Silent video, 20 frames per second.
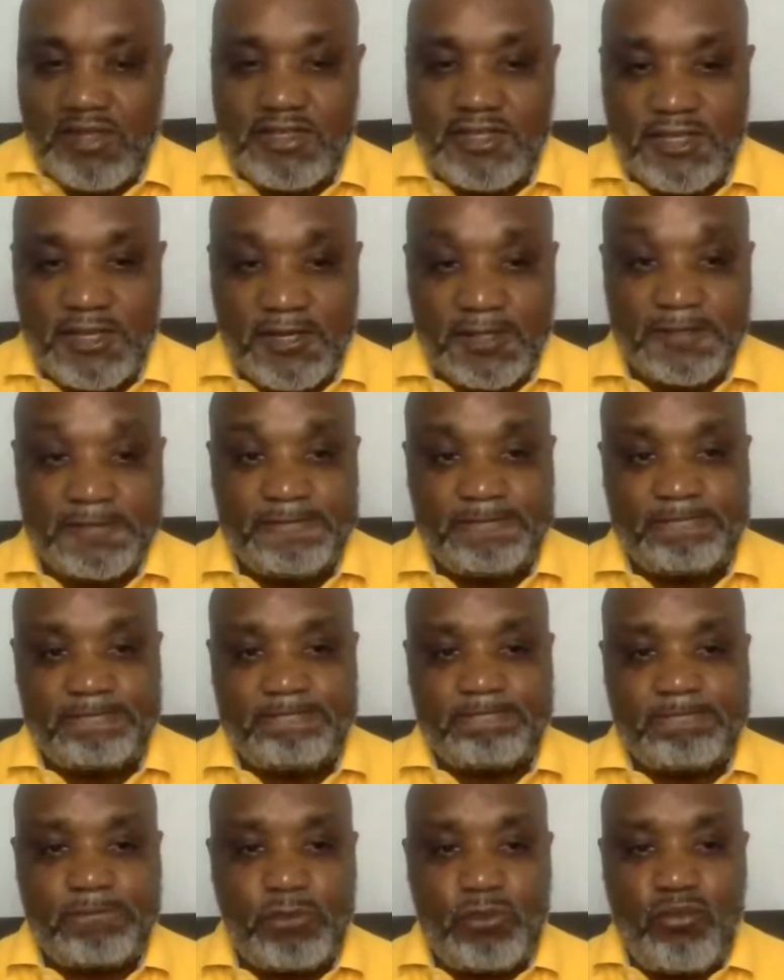So,
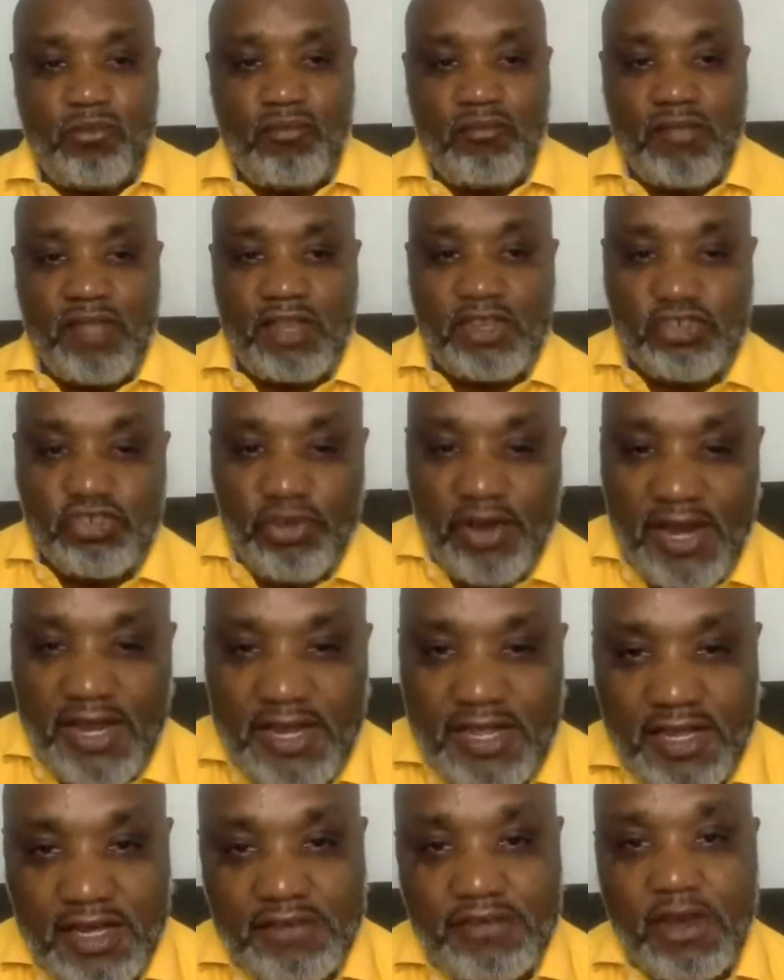the
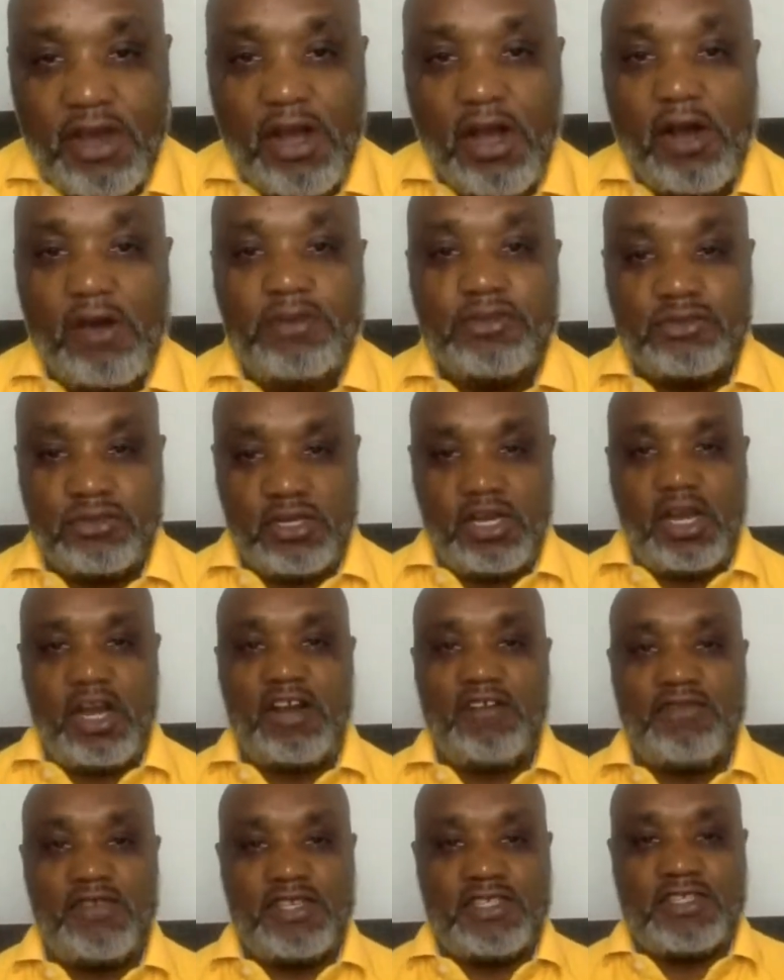training of how to
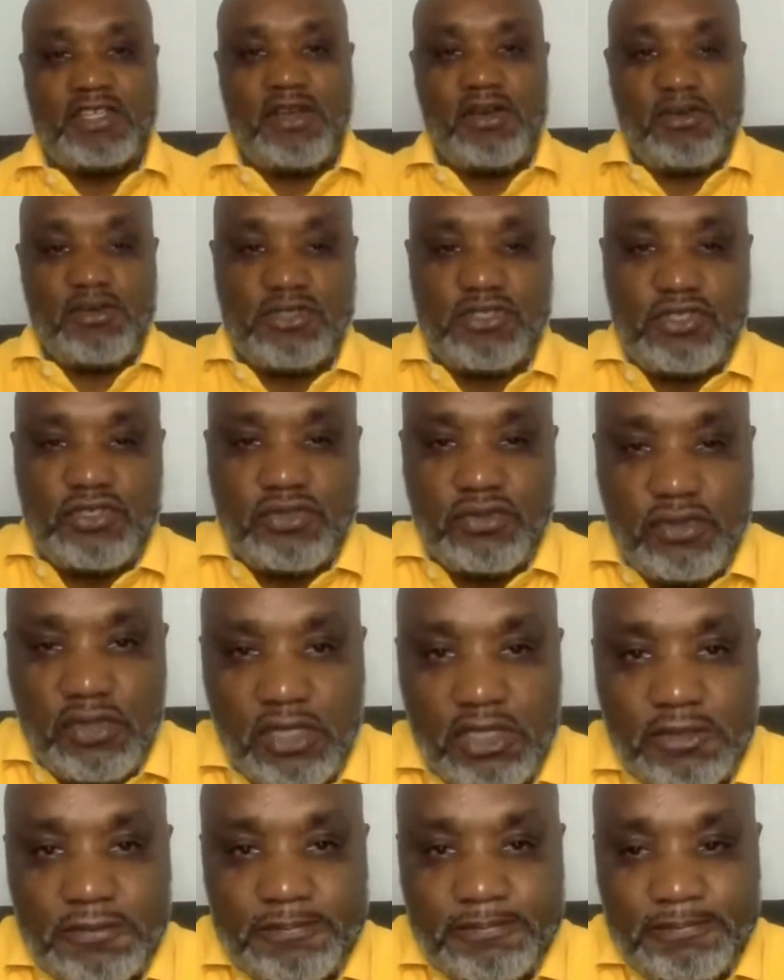harvest, how to
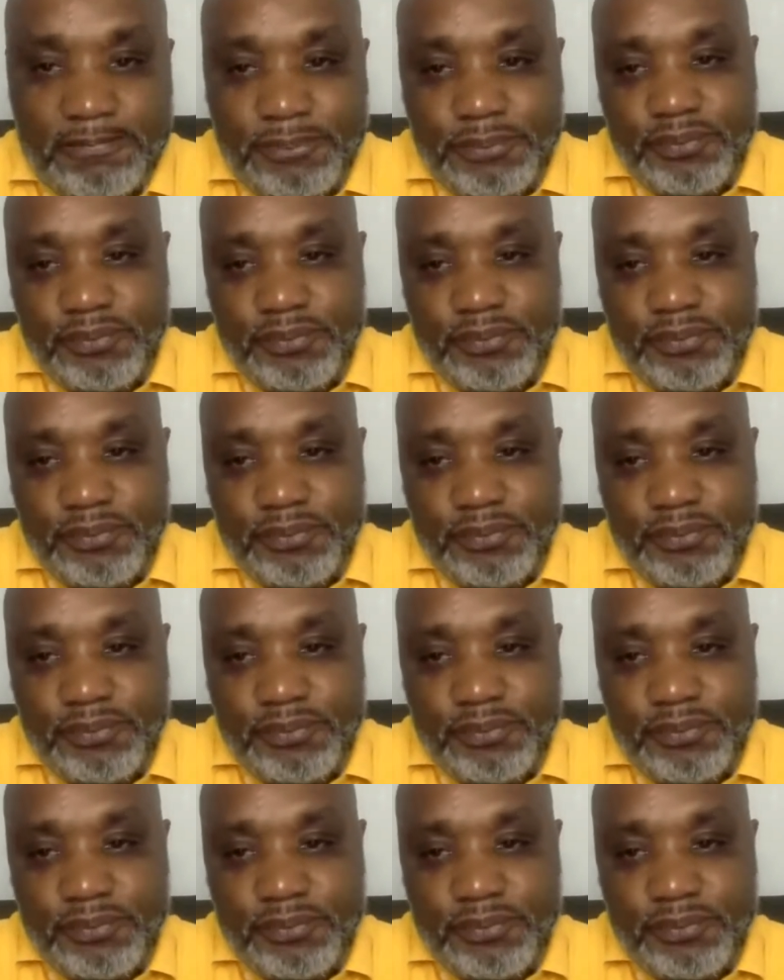store,